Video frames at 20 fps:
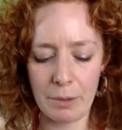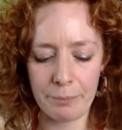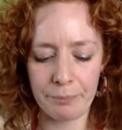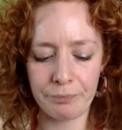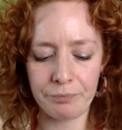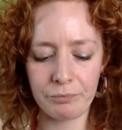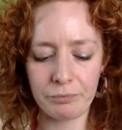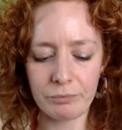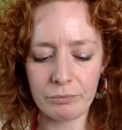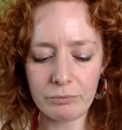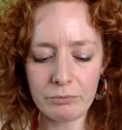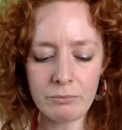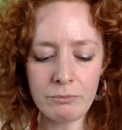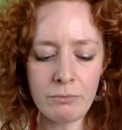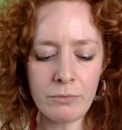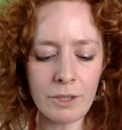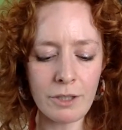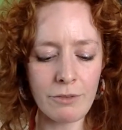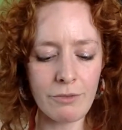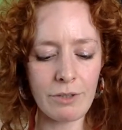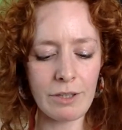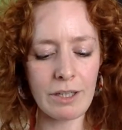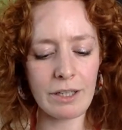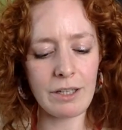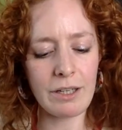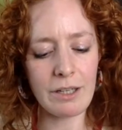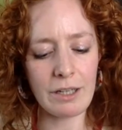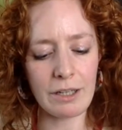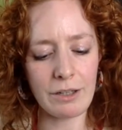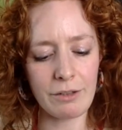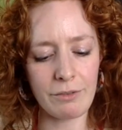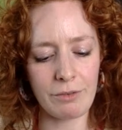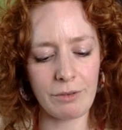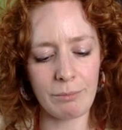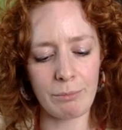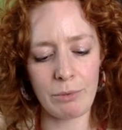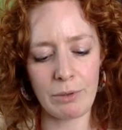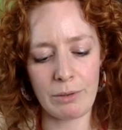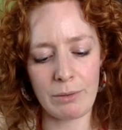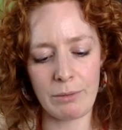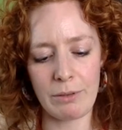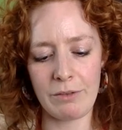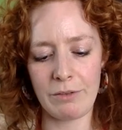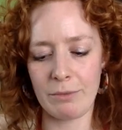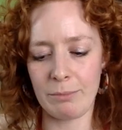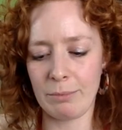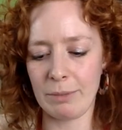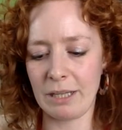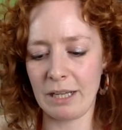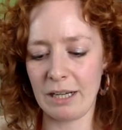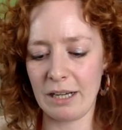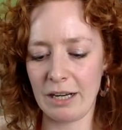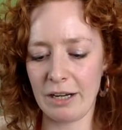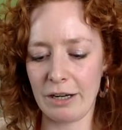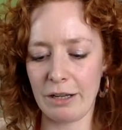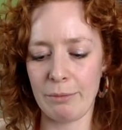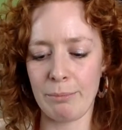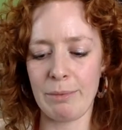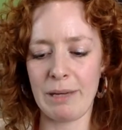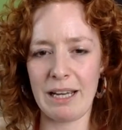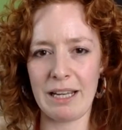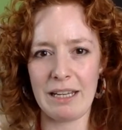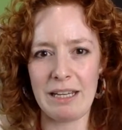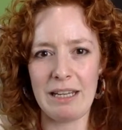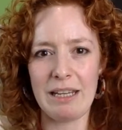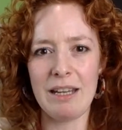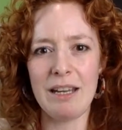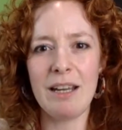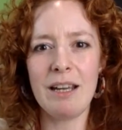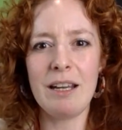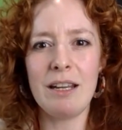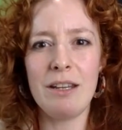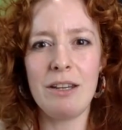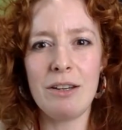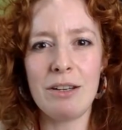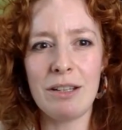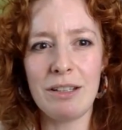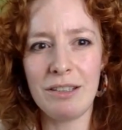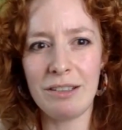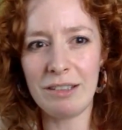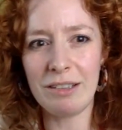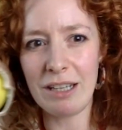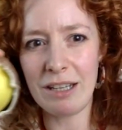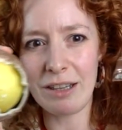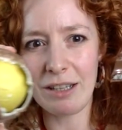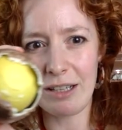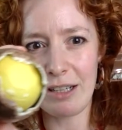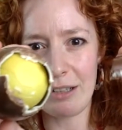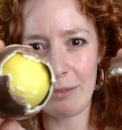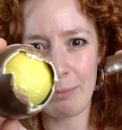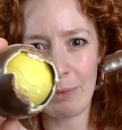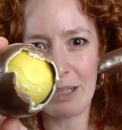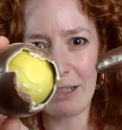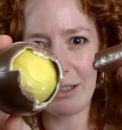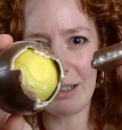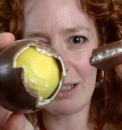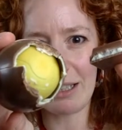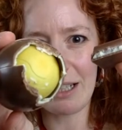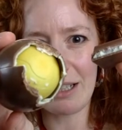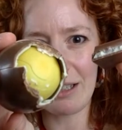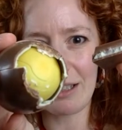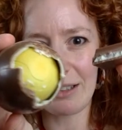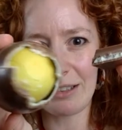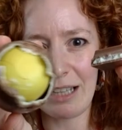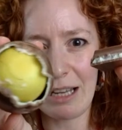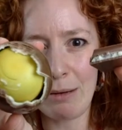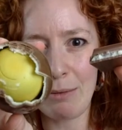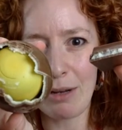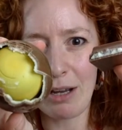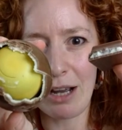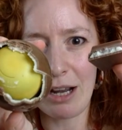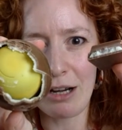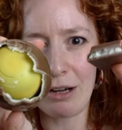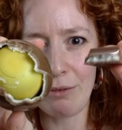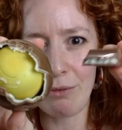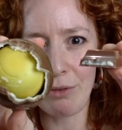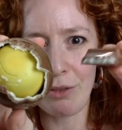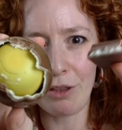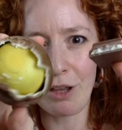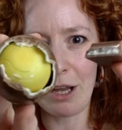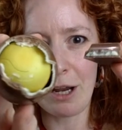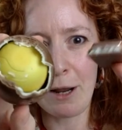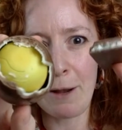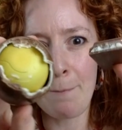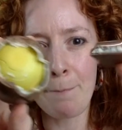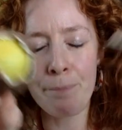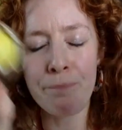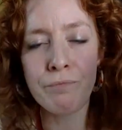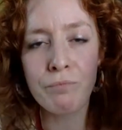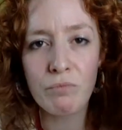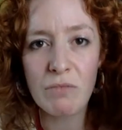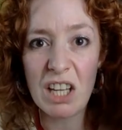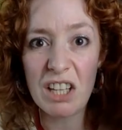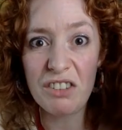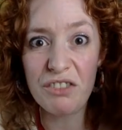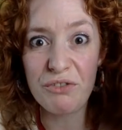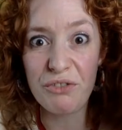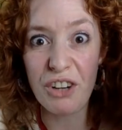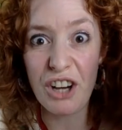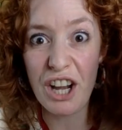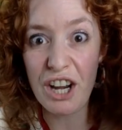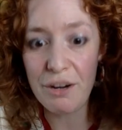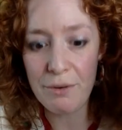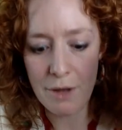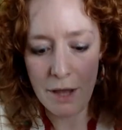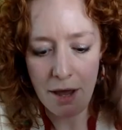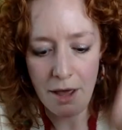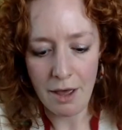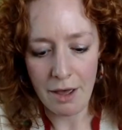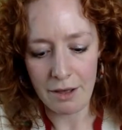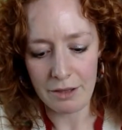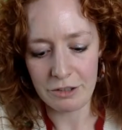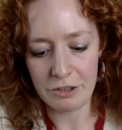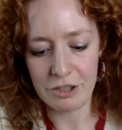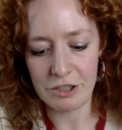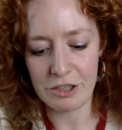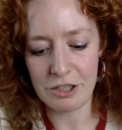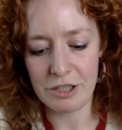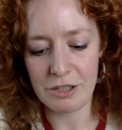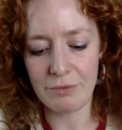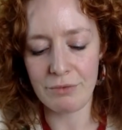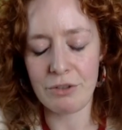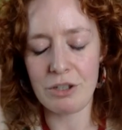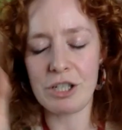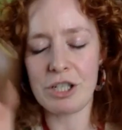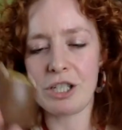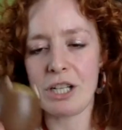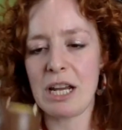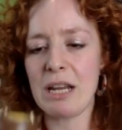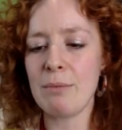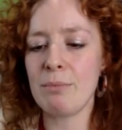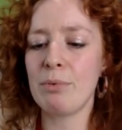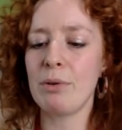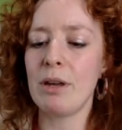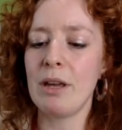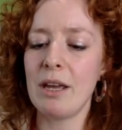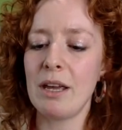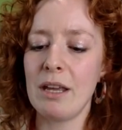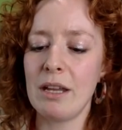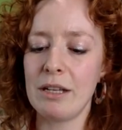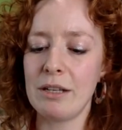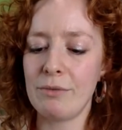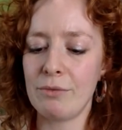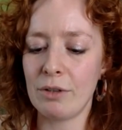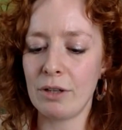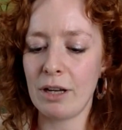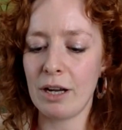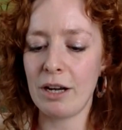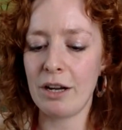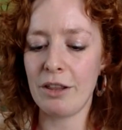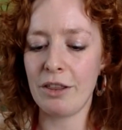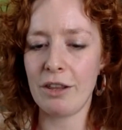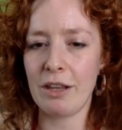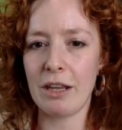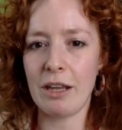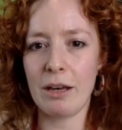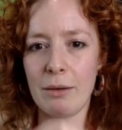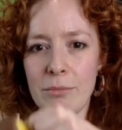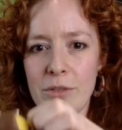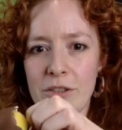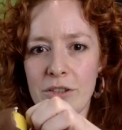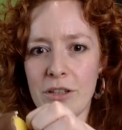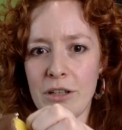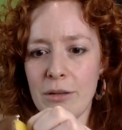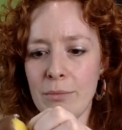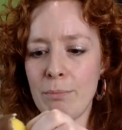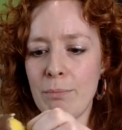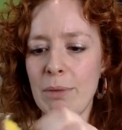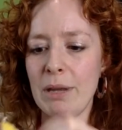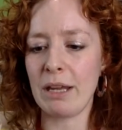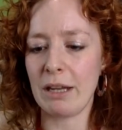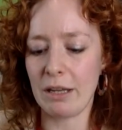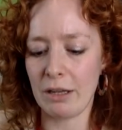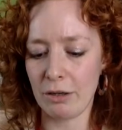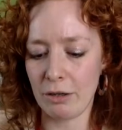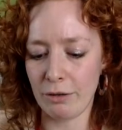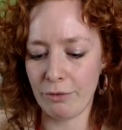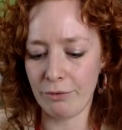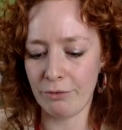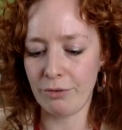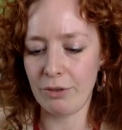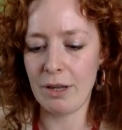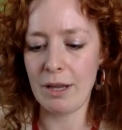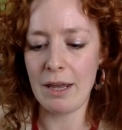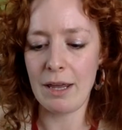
If I get it out of the baggie, you can see that it's basically the same kind of thing. That's fine. It's just a different shape, different kind of thing. I'm just going to pick it off,